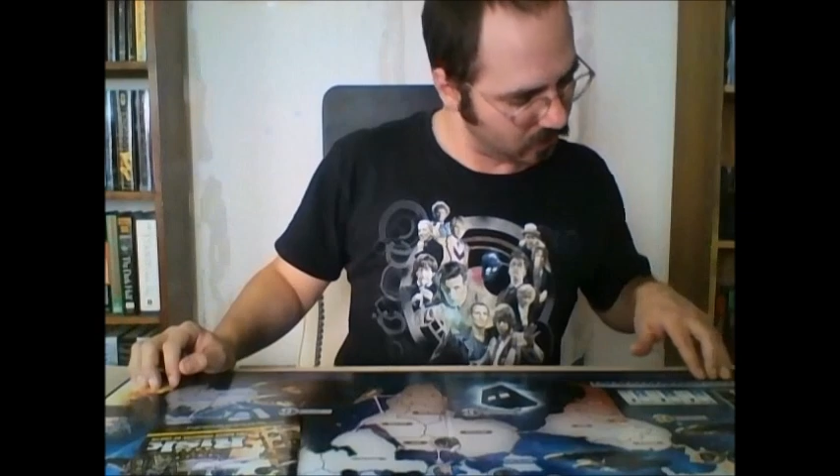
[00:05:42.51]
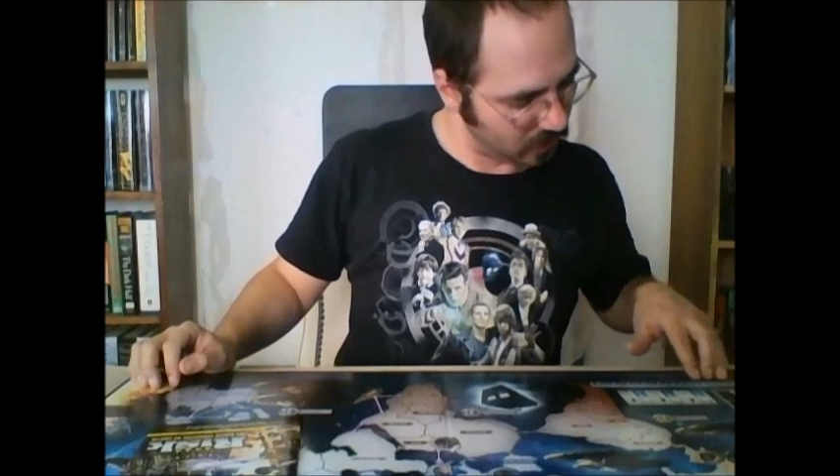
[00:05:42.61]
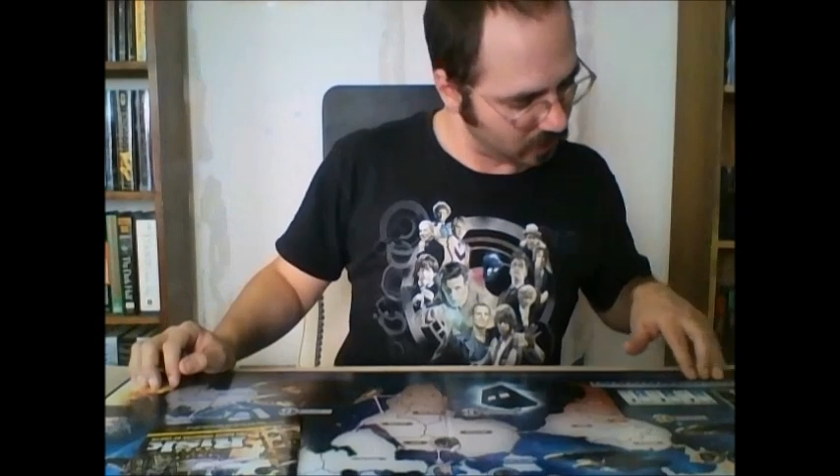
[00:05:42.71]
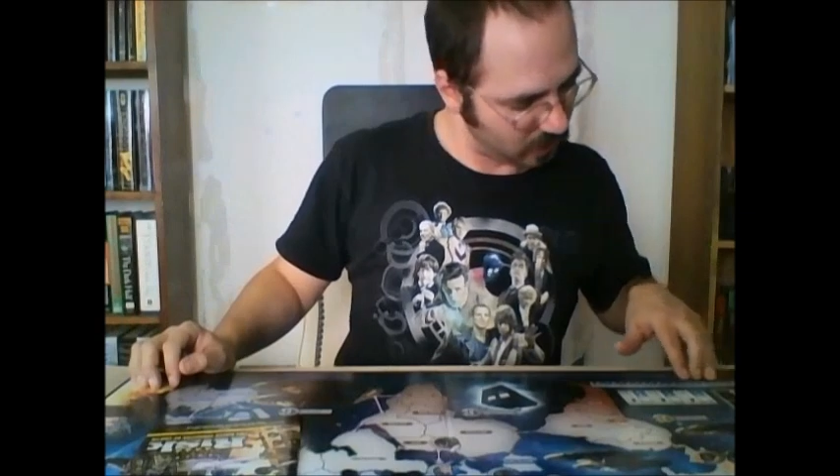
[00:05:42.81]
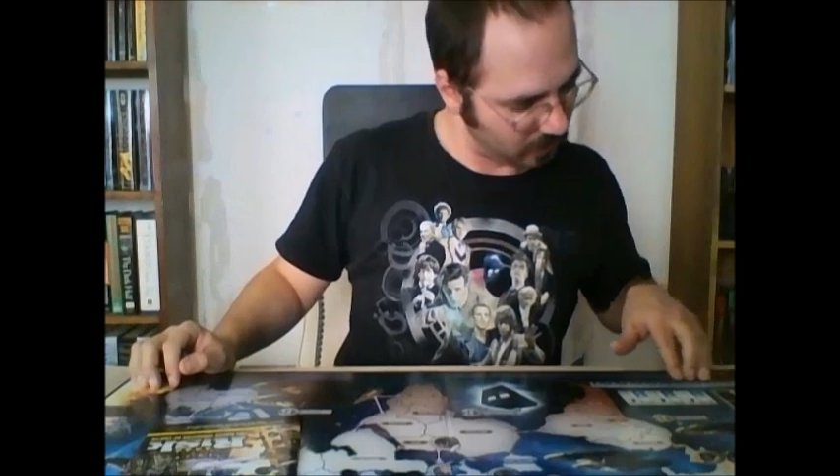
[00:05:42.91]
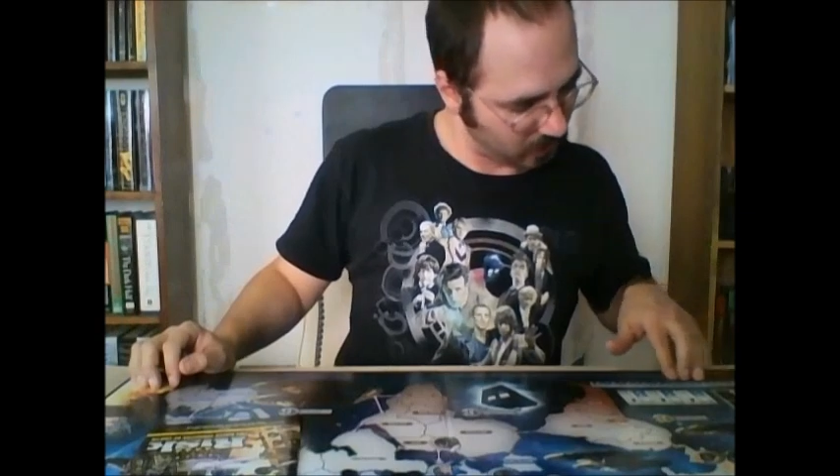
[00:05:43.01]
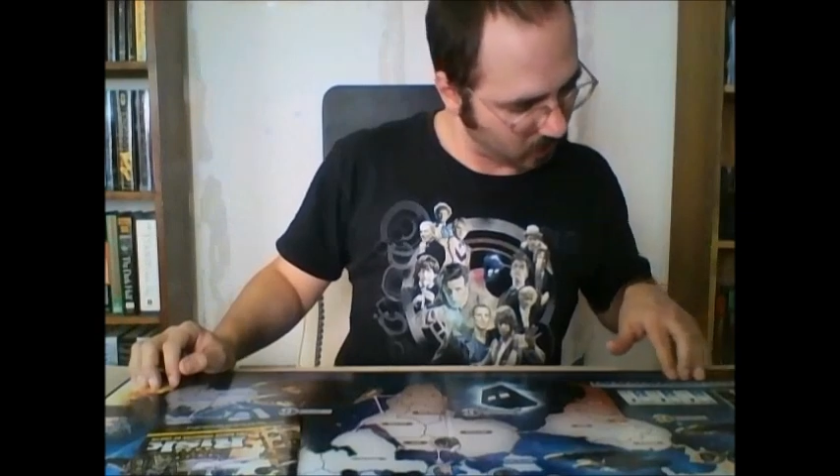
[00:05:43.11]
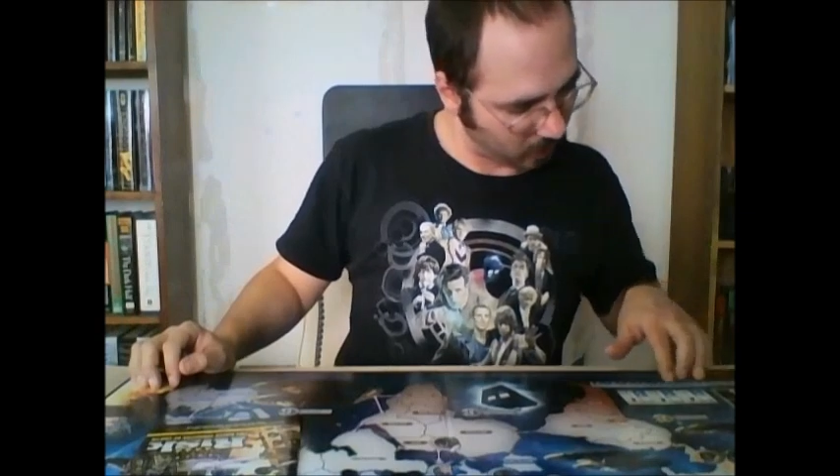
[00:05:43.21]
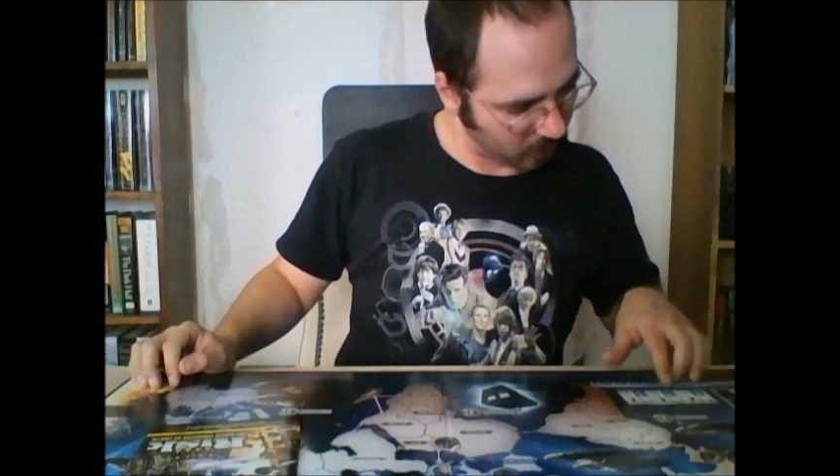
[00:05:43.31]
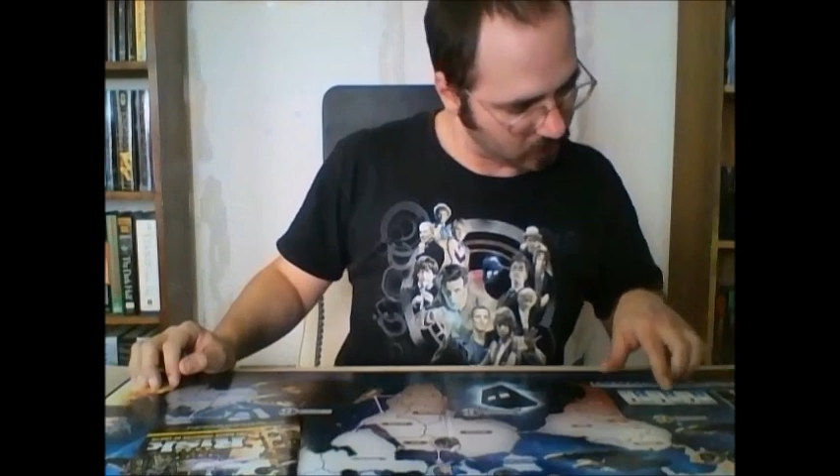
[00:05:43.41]
tells you how many
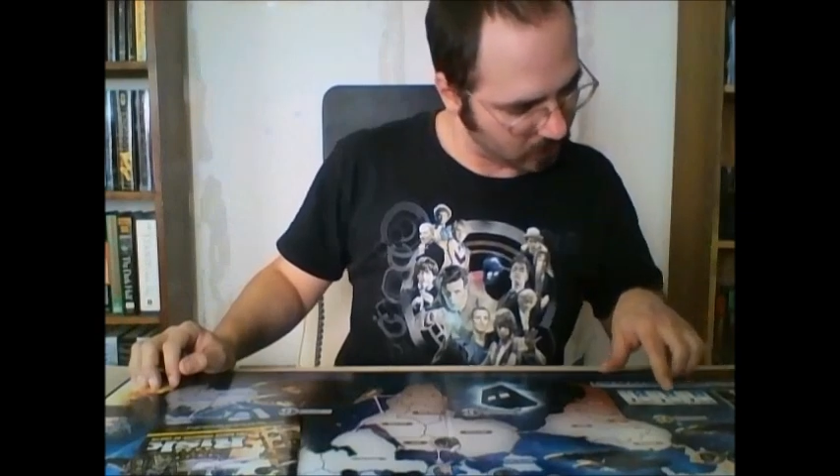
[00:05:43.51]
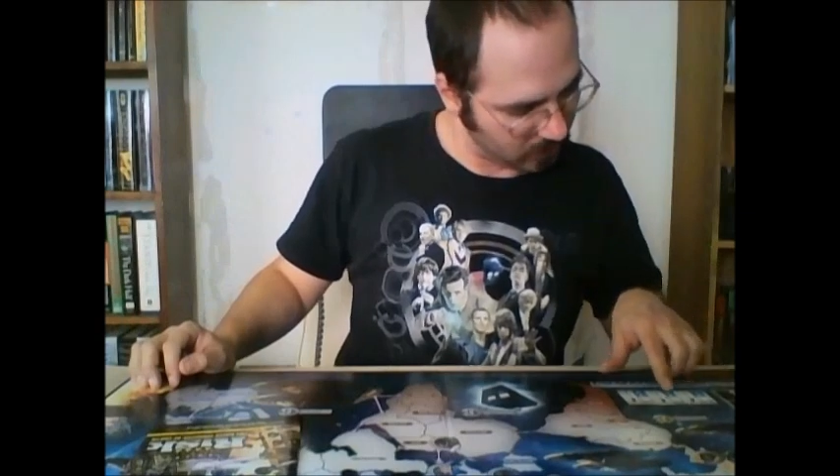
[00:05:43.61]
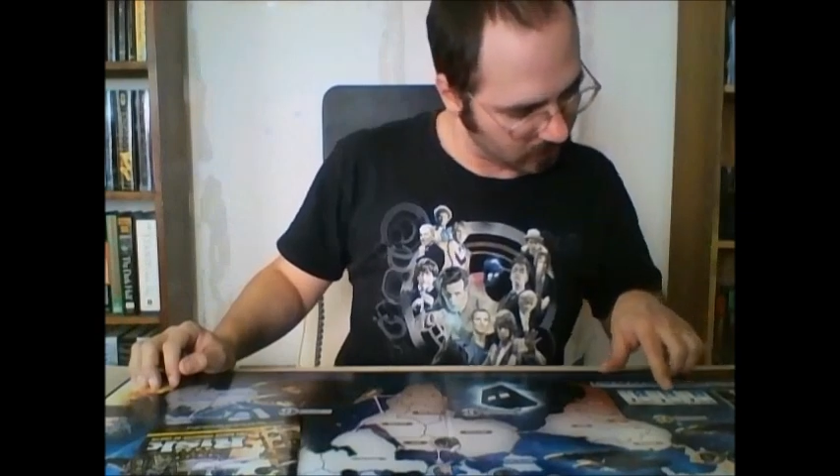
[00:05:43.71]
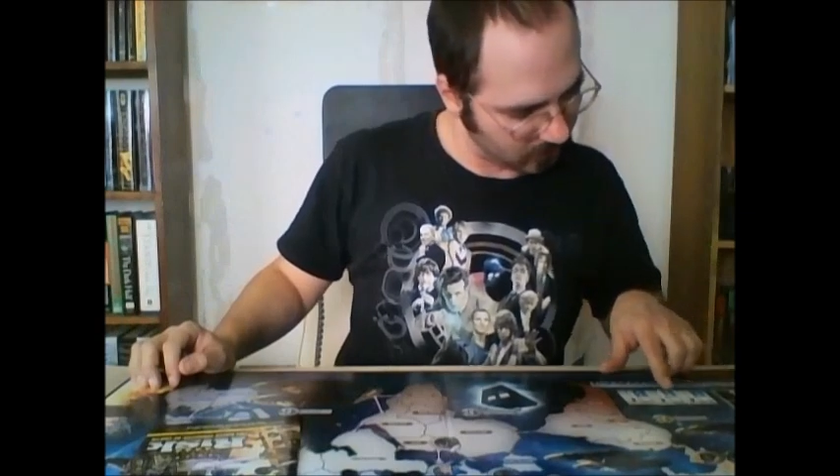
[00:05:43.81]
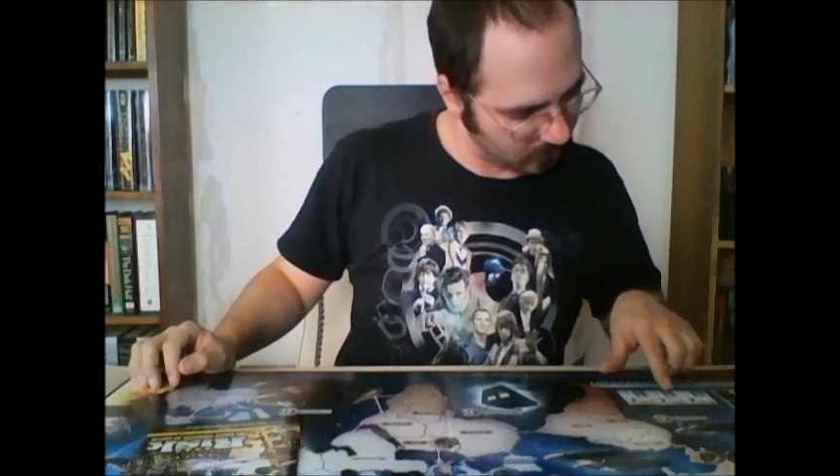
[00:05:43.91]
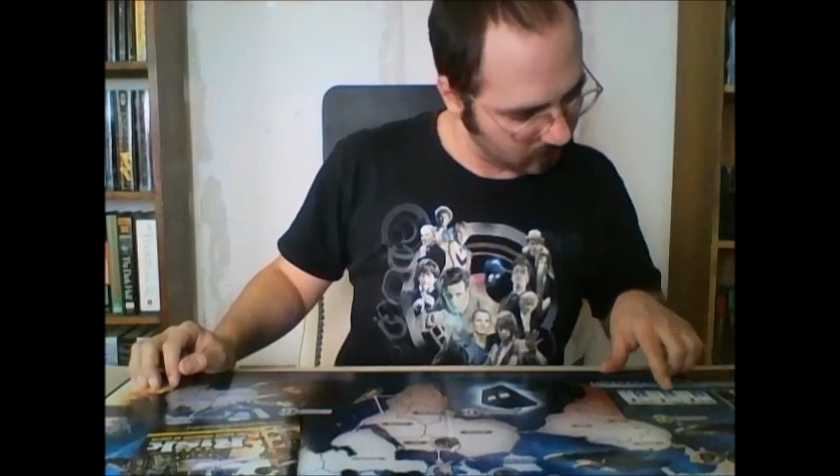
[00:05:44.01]
armies you get